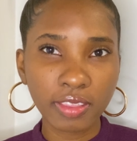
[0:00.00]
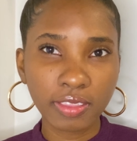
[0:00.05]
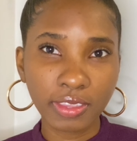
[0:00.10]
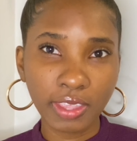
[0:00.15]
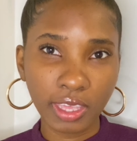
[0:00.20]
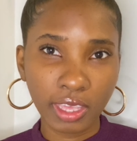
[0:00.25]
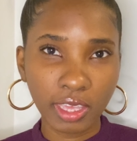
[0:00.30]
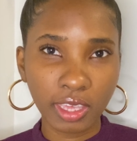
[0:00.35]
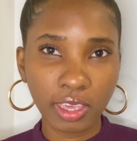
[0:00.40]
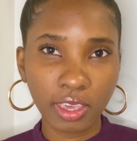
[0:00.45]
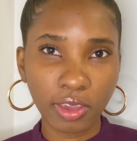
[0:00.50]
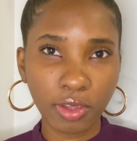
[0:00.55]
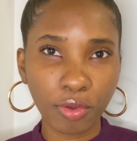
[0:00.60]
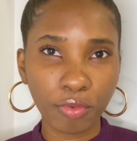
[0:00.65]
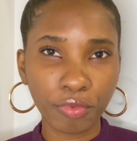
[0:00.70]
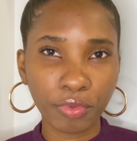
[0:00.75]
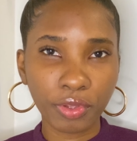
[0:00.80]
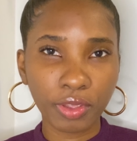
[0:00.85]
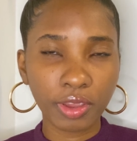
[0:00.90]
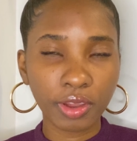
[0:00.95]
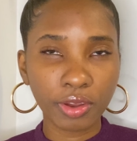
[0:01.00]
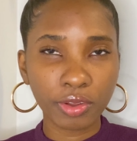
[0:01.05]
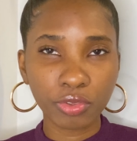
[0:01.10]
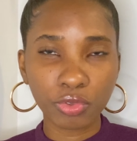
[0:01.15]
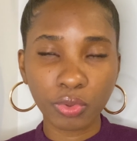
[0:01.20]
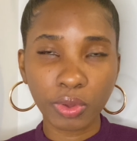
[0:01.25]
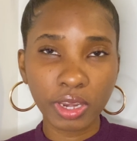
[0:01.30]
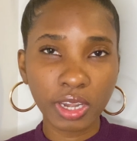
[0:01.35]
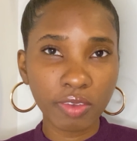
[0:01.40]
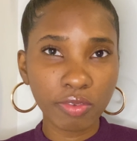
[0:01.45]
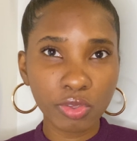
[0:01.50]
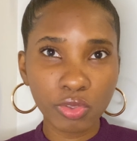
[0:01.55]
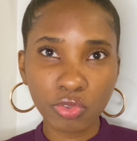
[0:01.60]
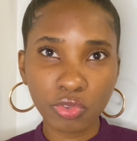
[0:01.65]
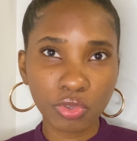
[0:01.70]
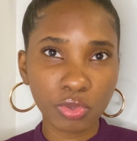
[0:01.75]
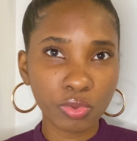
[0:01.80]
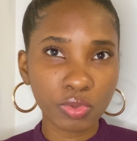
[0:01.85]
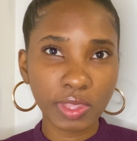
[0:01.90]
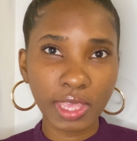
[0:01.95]
taking care of your hair. So I never used
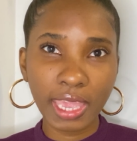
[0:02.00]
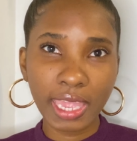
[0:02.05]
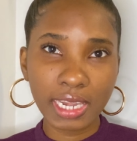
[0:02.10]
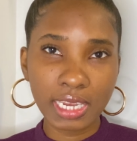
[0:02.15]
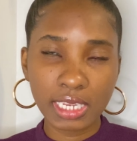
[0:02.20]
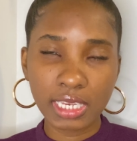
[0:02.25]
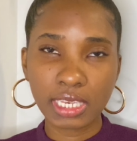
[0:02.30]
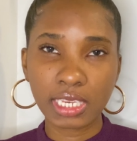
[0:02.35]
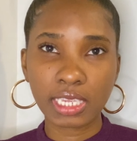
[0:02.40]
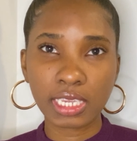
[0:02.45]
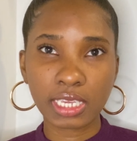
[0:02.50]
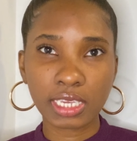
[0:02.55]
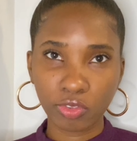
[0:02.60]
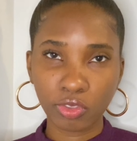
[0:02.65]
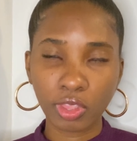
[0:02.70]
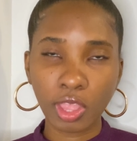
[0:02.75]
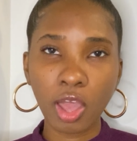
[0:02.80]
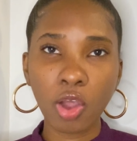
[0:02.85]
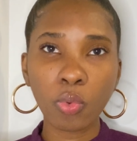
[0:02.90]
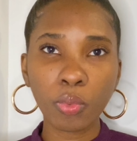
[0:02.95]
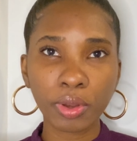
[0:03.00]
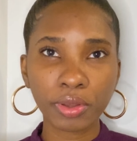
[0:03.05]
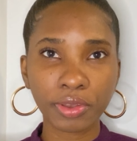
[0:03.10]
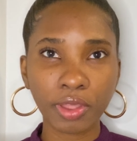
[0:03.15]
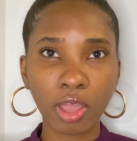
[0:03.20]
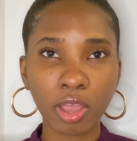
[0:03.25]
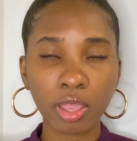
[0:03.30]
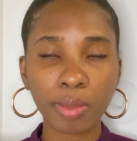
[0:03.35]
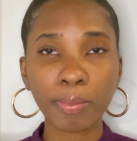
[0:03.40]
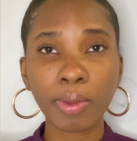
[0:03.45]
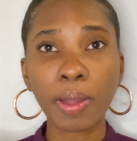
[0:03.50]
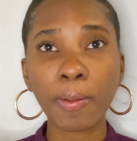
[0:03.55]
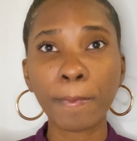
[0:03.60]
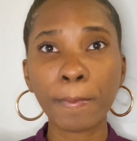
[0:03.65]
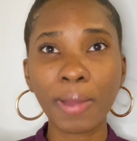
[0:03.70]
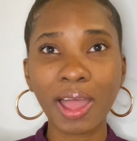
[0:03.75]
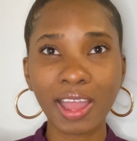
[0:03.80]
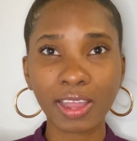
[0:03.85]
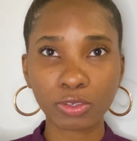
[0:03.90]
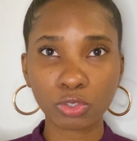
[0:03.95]
to use anything. Now we're talking about
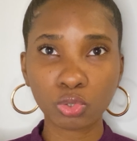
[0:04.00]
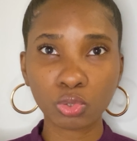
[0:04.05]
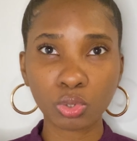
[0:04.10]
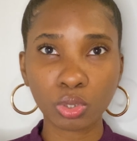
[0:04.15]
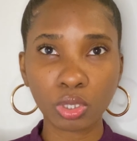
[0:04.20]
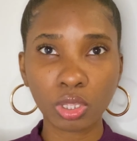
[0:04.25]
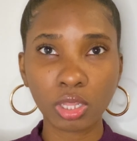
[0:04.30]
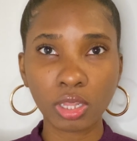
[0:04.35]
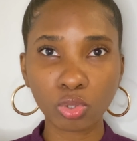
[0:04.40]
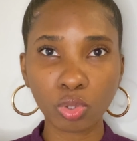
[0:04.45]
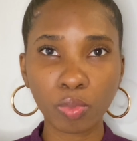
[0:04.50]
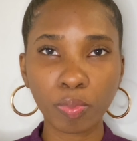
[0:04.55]
actual